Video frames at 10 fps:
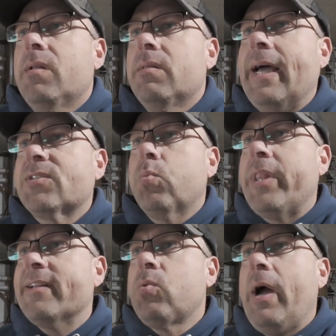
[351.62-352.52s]

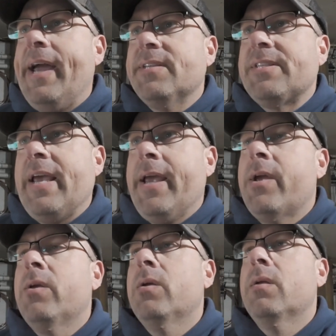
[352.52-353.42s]
That's why I
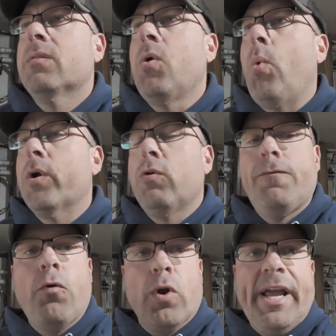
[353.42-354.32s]
say the
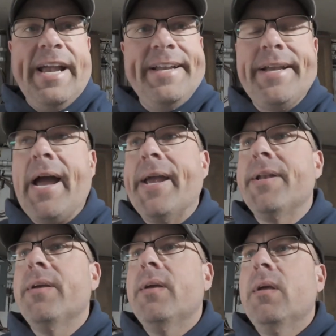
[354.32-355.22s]
104 to
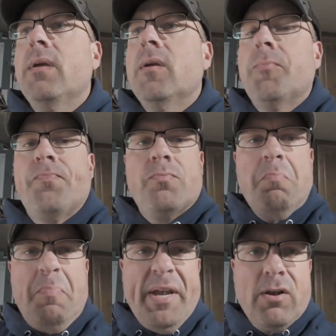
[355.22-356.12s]
89,
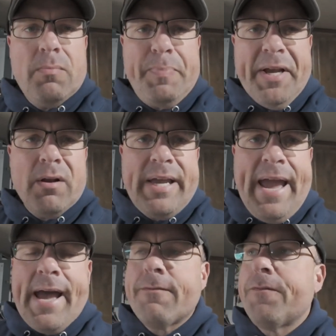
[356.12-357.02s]
bigger
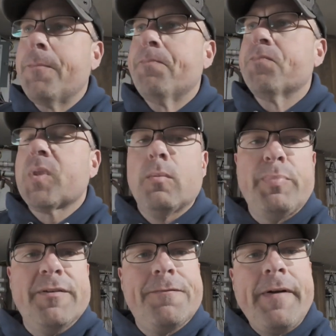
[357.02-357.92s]
calf,
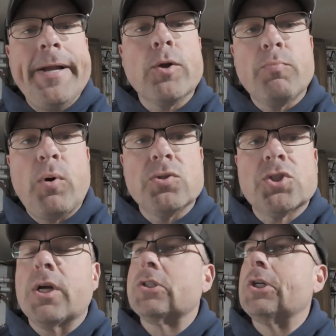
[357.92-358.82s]
but finer bone
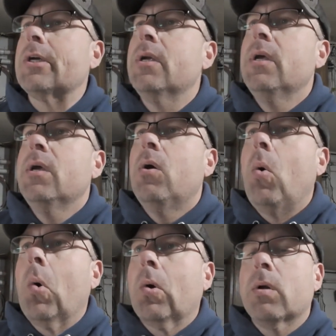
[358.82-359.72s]
structure,
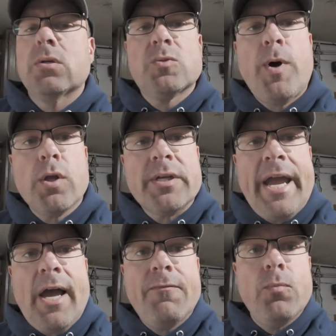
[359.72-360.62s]
or smaller
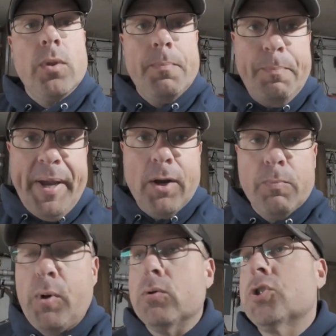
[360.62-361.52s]
calf with a bigger
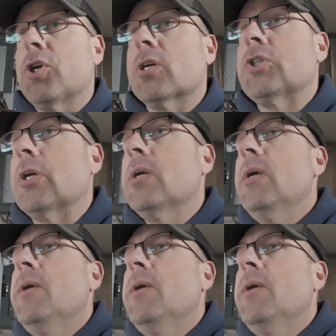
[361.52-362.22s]
bone structure.